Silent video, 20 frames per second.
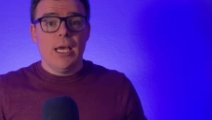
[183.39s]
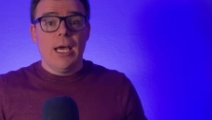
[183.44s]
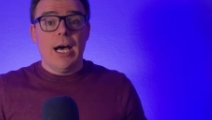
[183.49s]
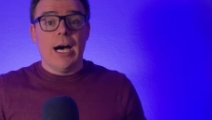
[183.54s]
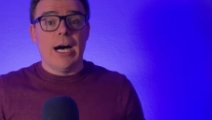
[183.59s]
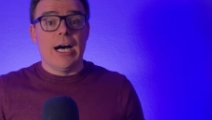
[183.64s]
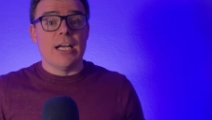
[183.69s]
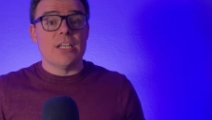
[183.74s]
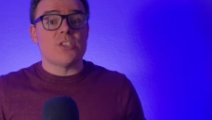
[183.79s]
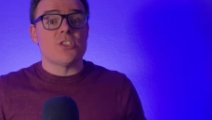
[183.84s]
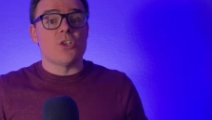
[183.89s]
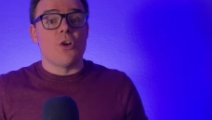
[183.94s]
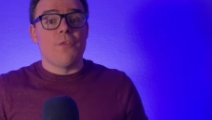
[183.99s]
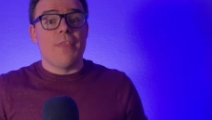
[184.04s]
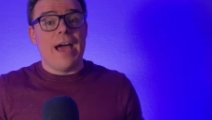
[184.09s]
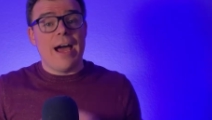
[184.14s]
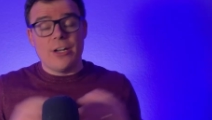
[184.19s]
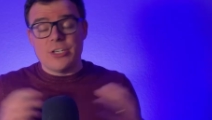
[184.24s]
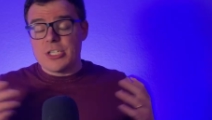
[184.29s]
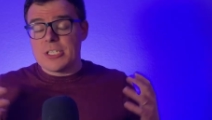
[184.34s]
Uh, so
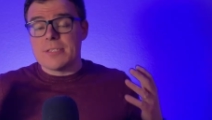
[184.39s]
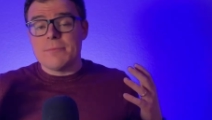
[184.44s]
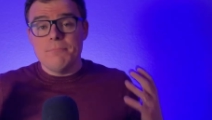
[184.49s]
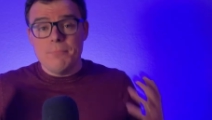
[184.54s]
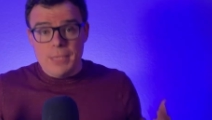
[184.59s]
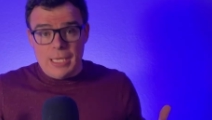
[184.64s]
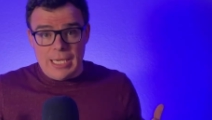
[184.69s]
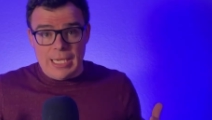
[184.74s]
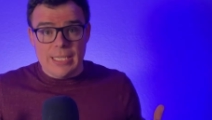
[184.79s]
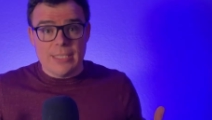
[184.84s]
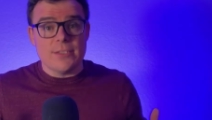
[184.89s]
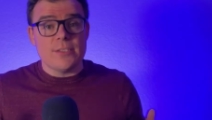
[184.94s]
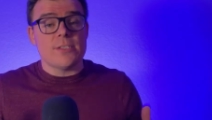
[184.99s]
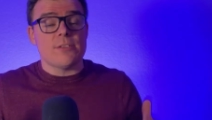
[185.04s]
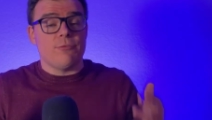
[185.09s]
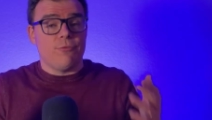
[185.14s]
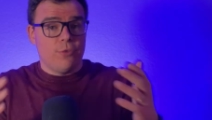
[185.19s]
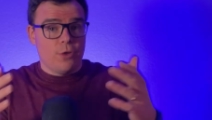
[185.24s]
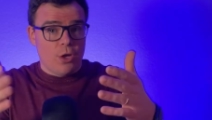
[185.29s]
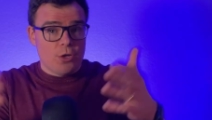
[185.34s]
that just means,
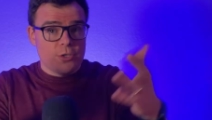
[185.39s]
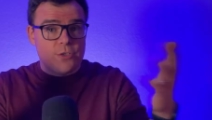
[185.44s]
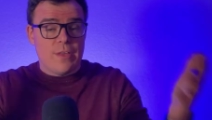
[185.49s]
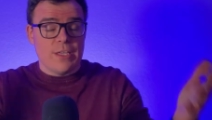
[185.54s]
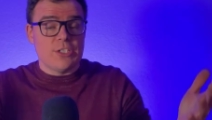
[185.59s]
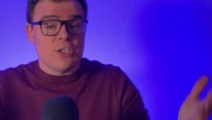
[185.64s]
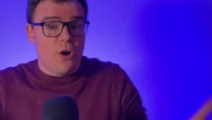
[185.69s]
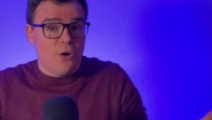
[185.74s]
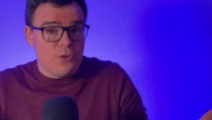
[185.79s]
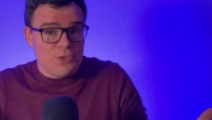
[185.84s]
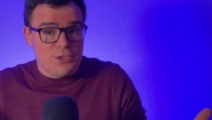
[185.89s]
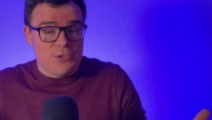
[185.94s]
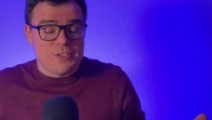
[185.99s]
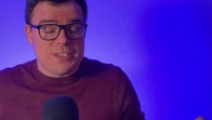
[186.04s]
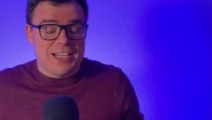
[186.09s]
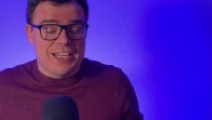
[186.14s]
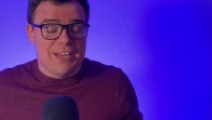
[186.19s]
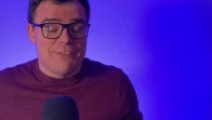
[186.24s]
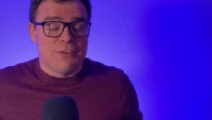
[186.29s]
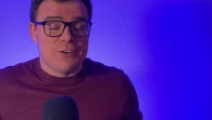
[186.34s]
for those of you that don't use
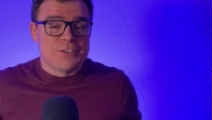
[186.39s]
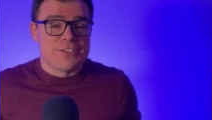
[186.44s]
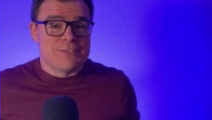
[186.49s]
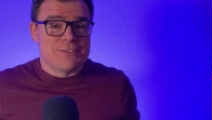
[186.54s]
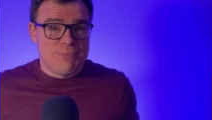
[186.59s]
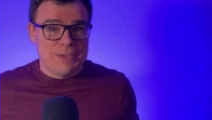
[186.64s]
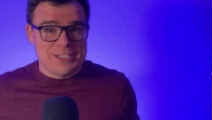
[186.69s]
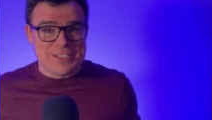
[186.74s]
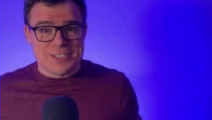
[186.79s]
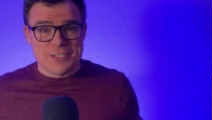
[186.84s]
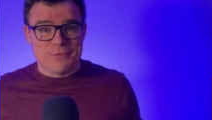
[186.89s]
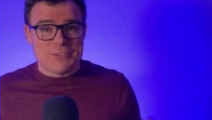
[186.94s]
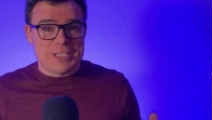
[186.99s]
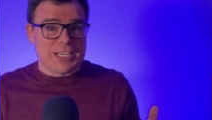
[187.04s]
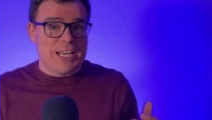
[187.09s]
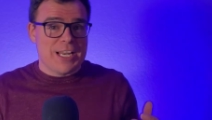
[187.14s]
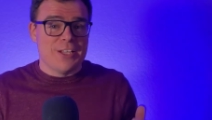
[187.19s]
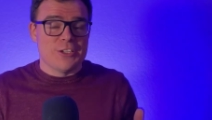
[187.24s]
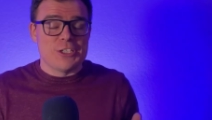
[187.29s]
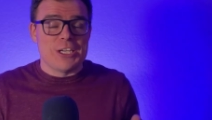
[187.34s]
any of those pieces of
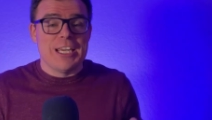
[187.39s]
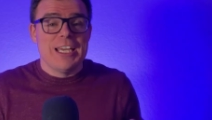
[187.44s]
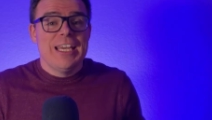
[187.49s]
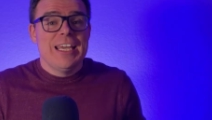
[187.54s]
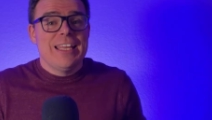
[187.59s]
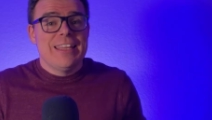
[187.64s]
technology,